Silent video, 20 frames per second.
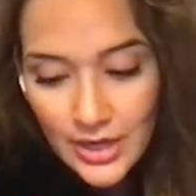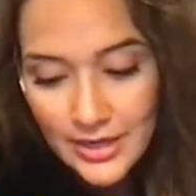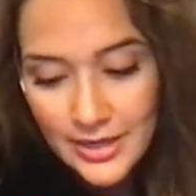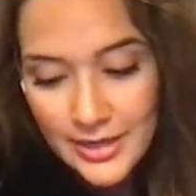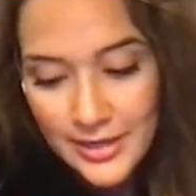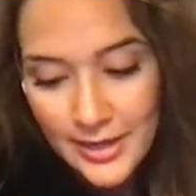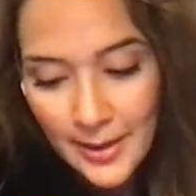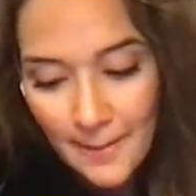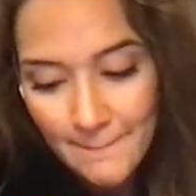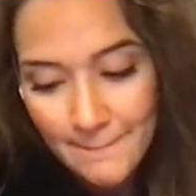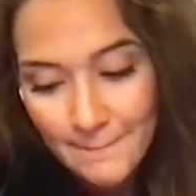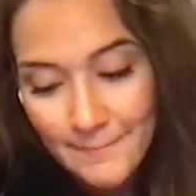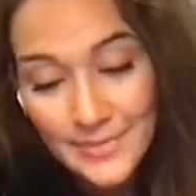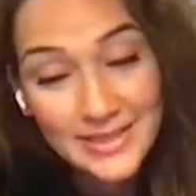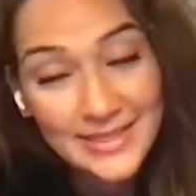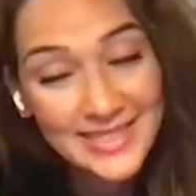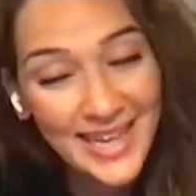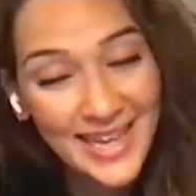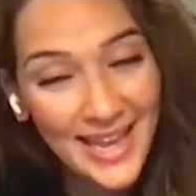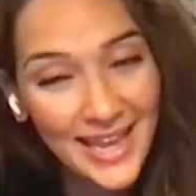Yep,
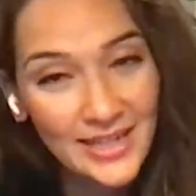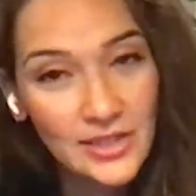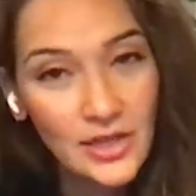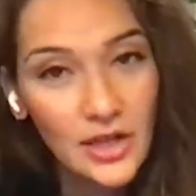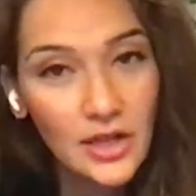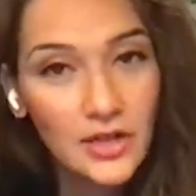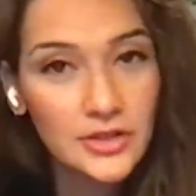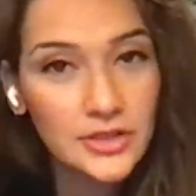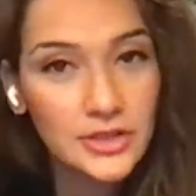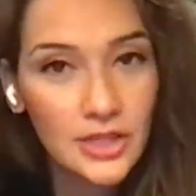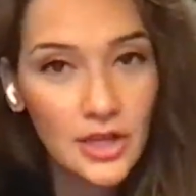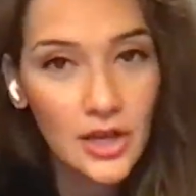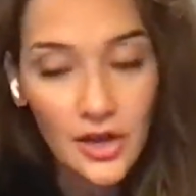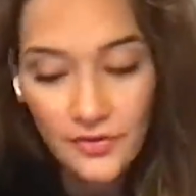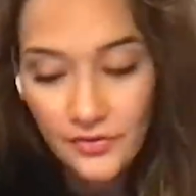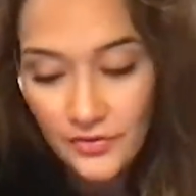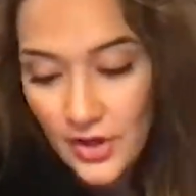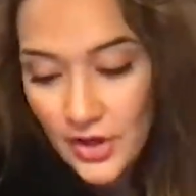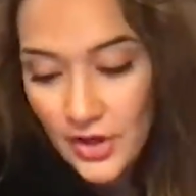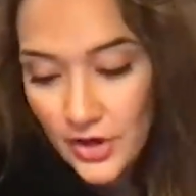$10
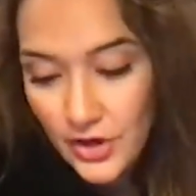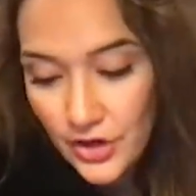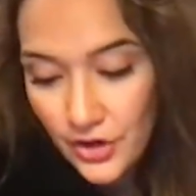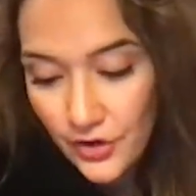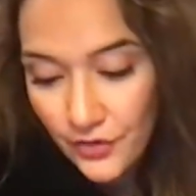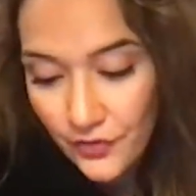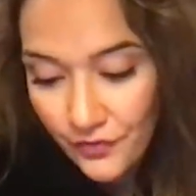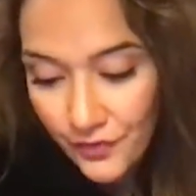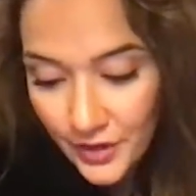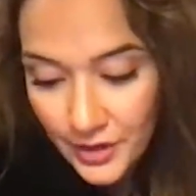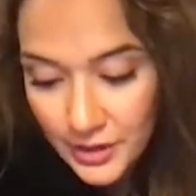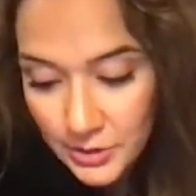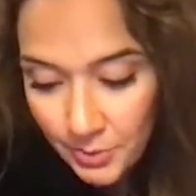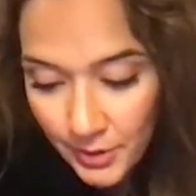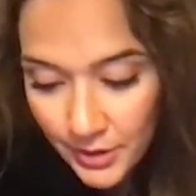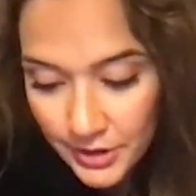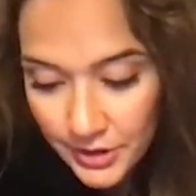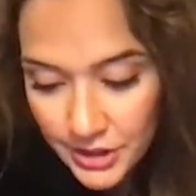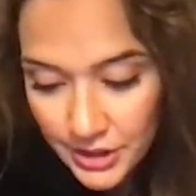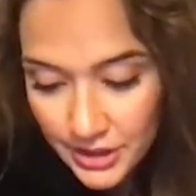off your first
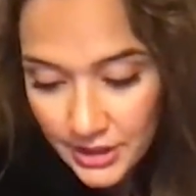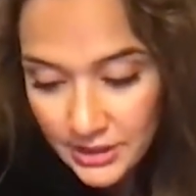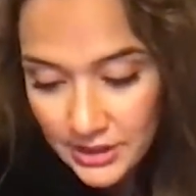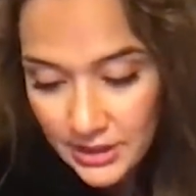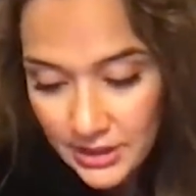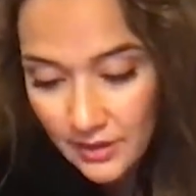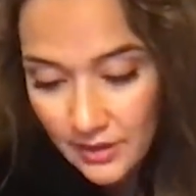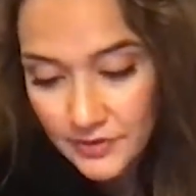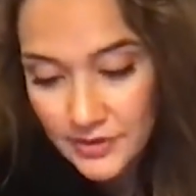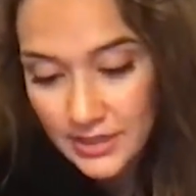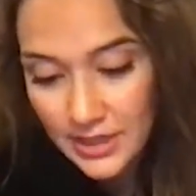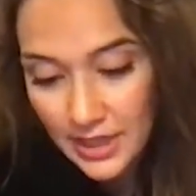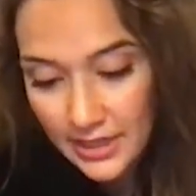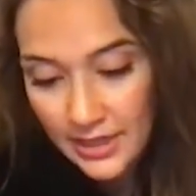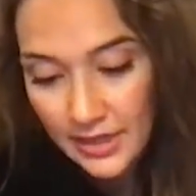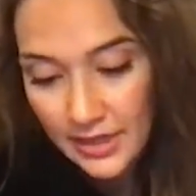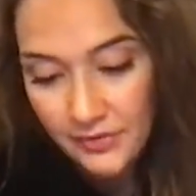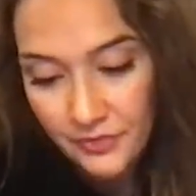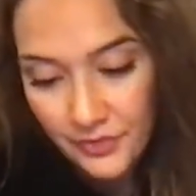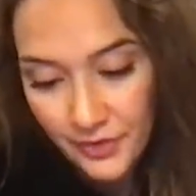purchase of
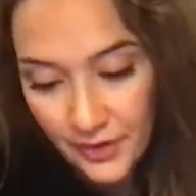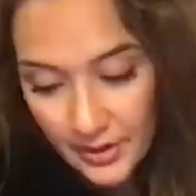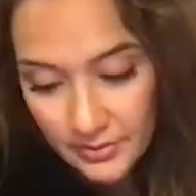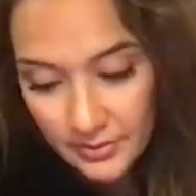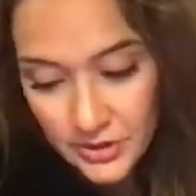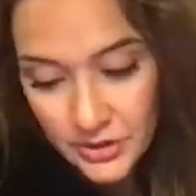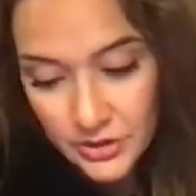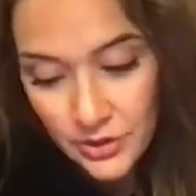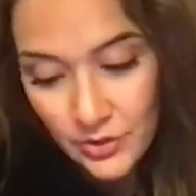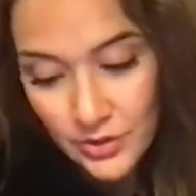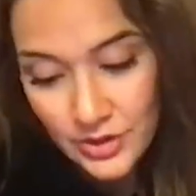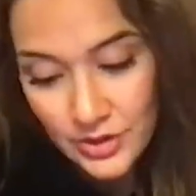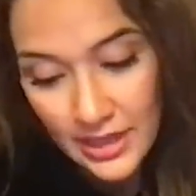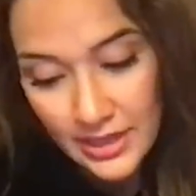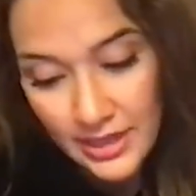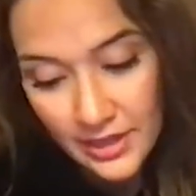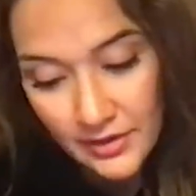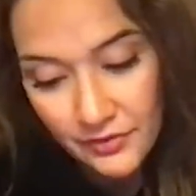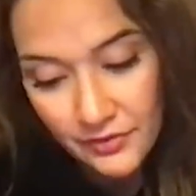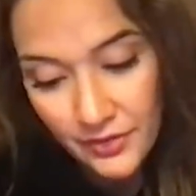skylight frame. Just go to
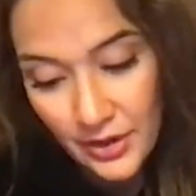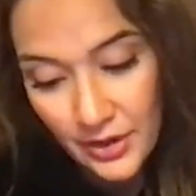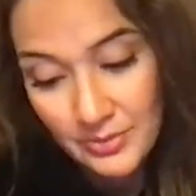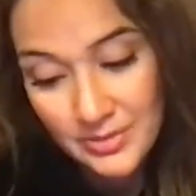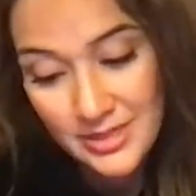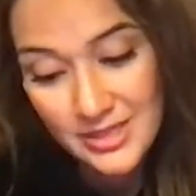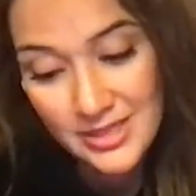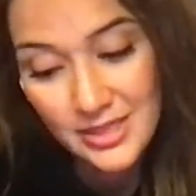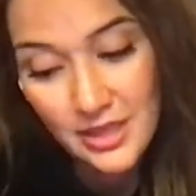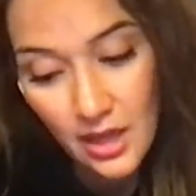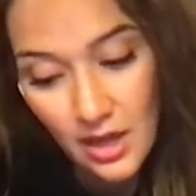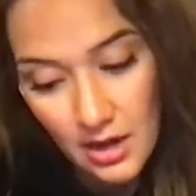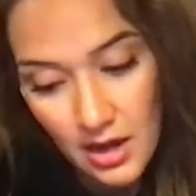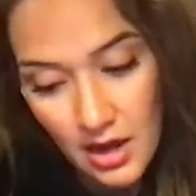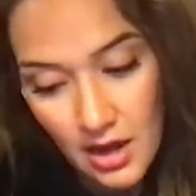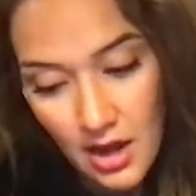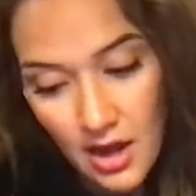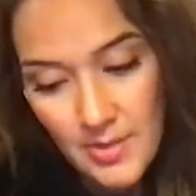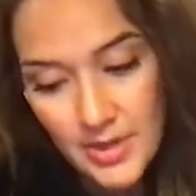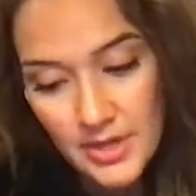
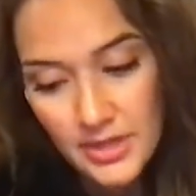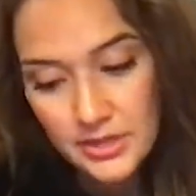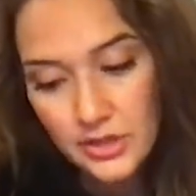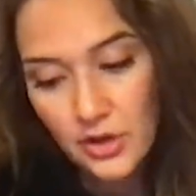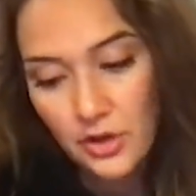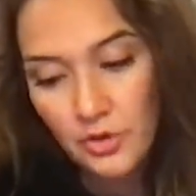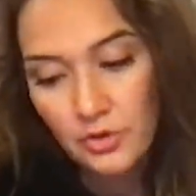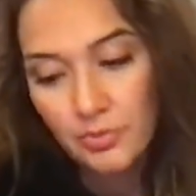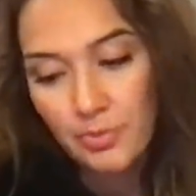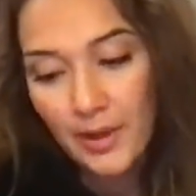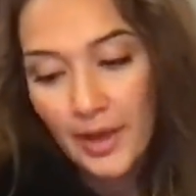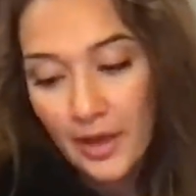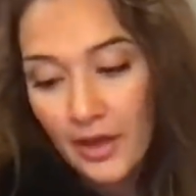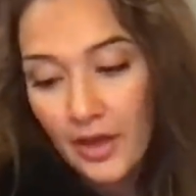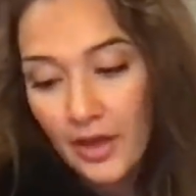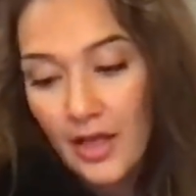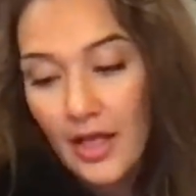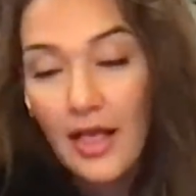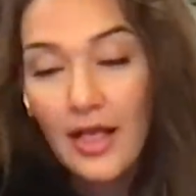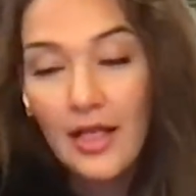skylightframe.com and enter code BAIL.
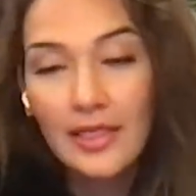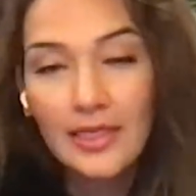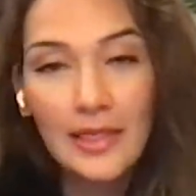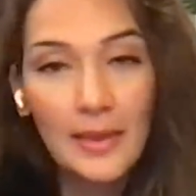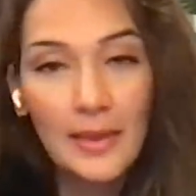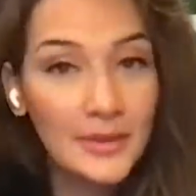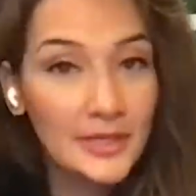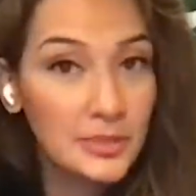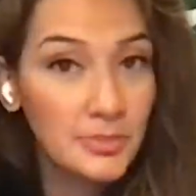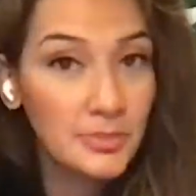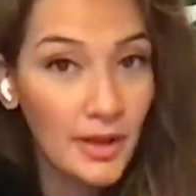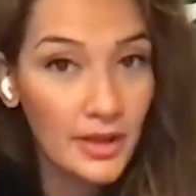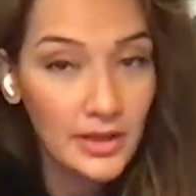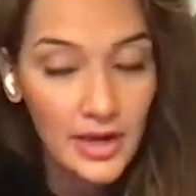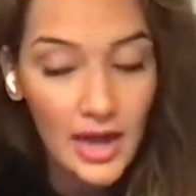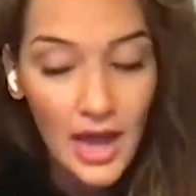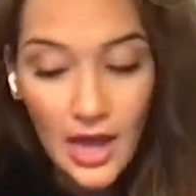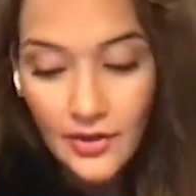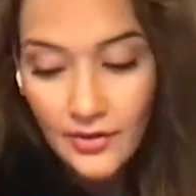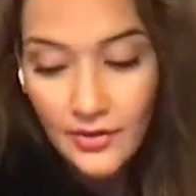Let me spell
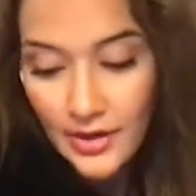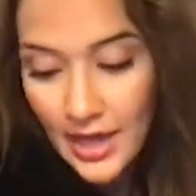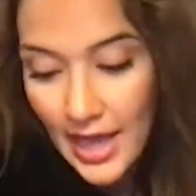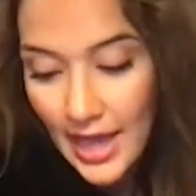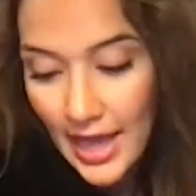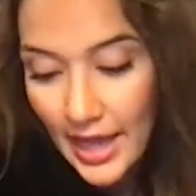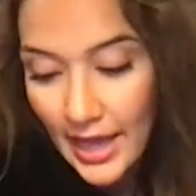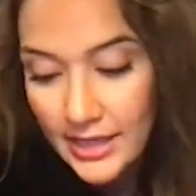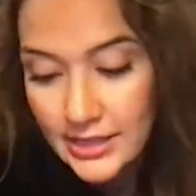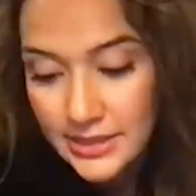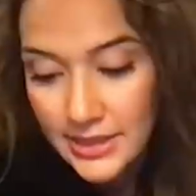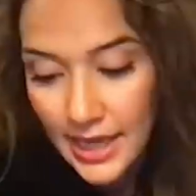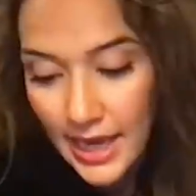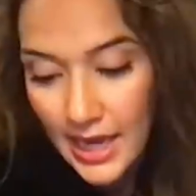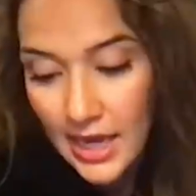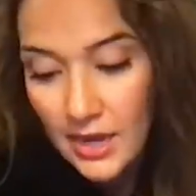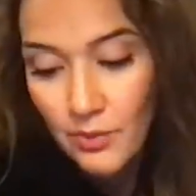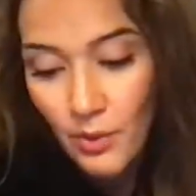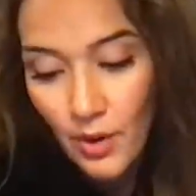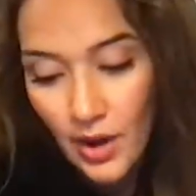it out S
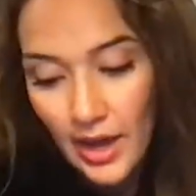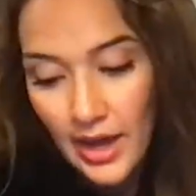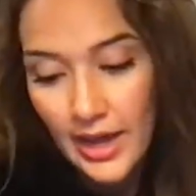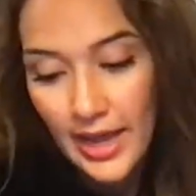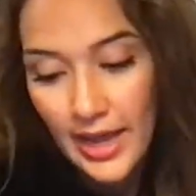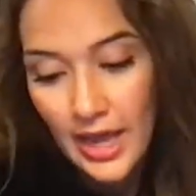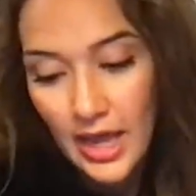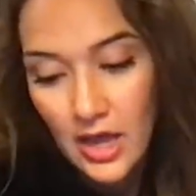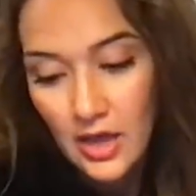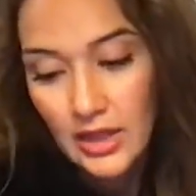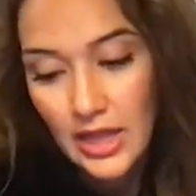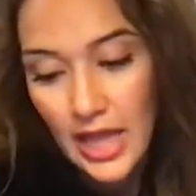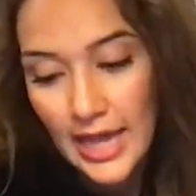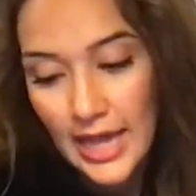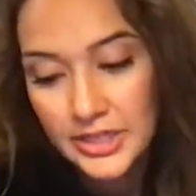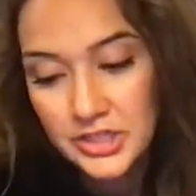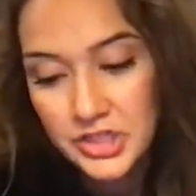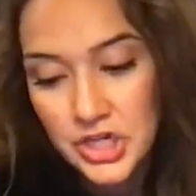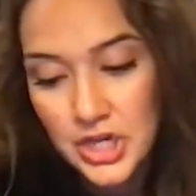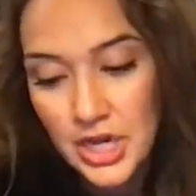K Y L
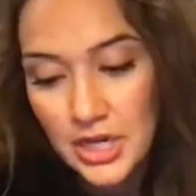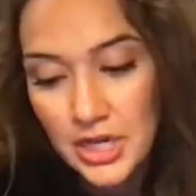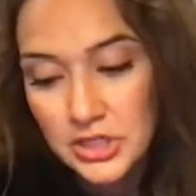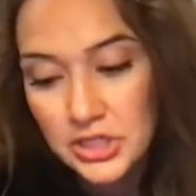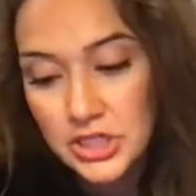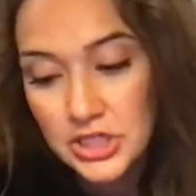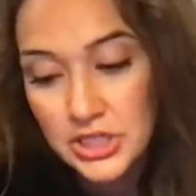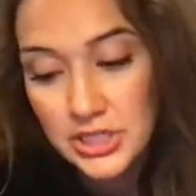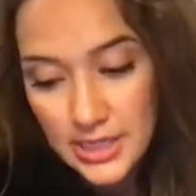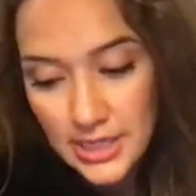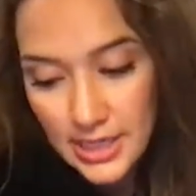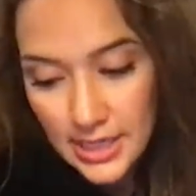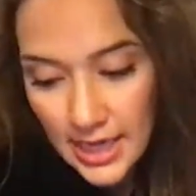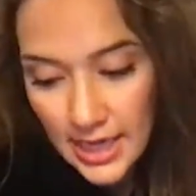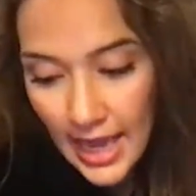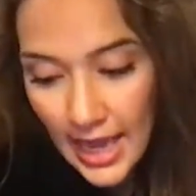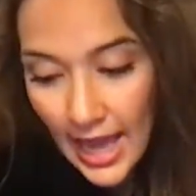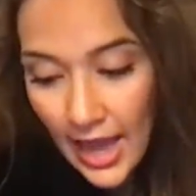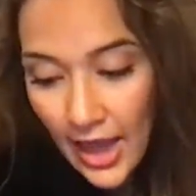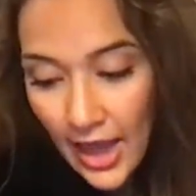I G H
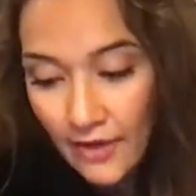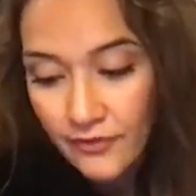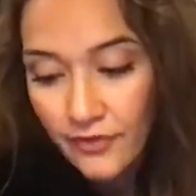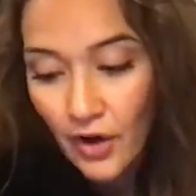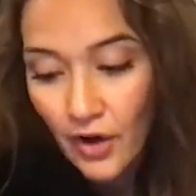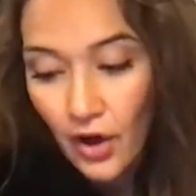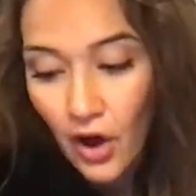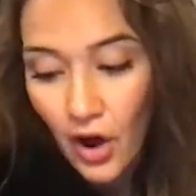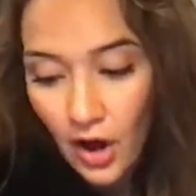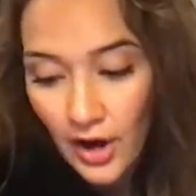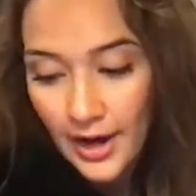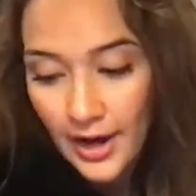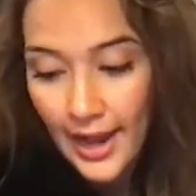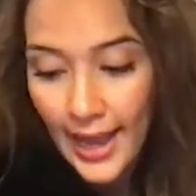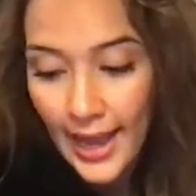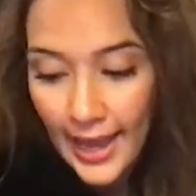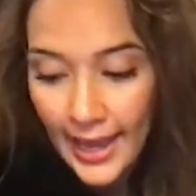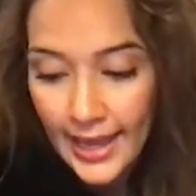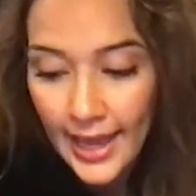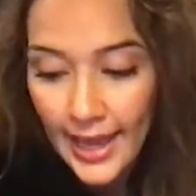T F R
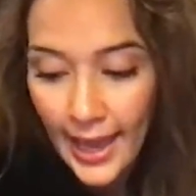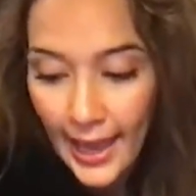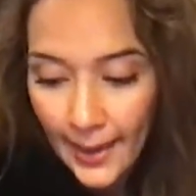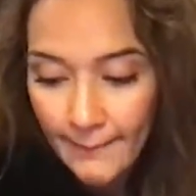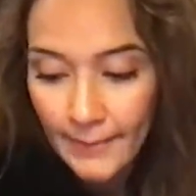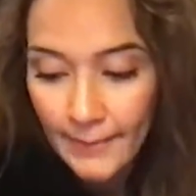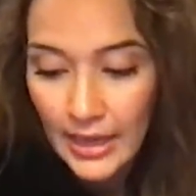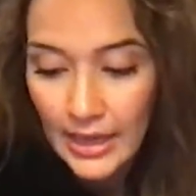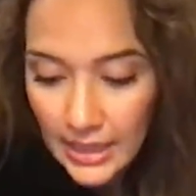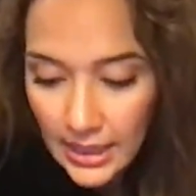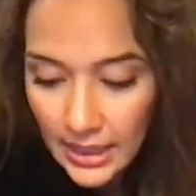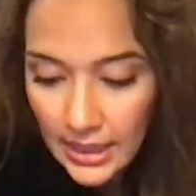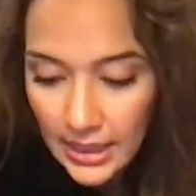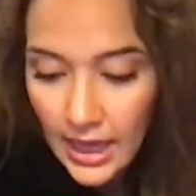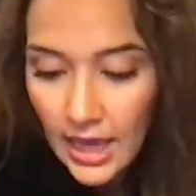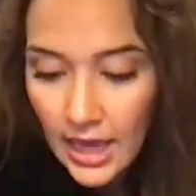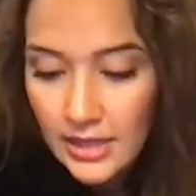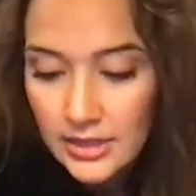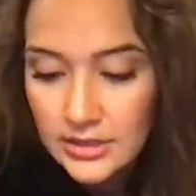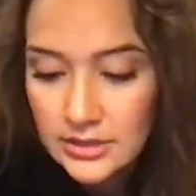A M E
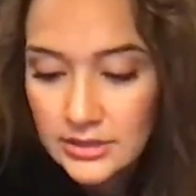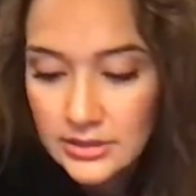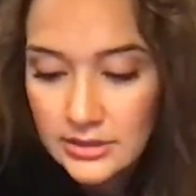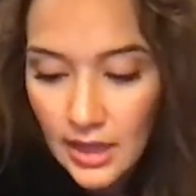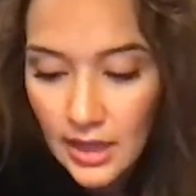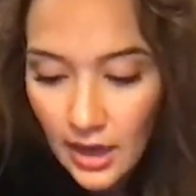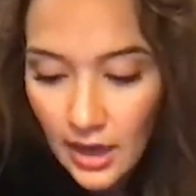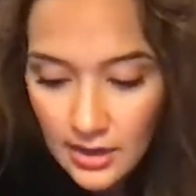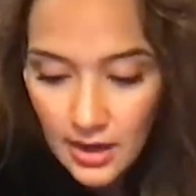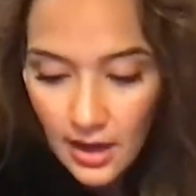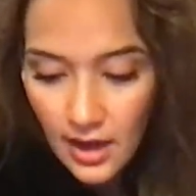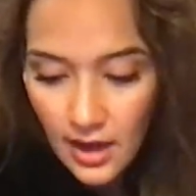dot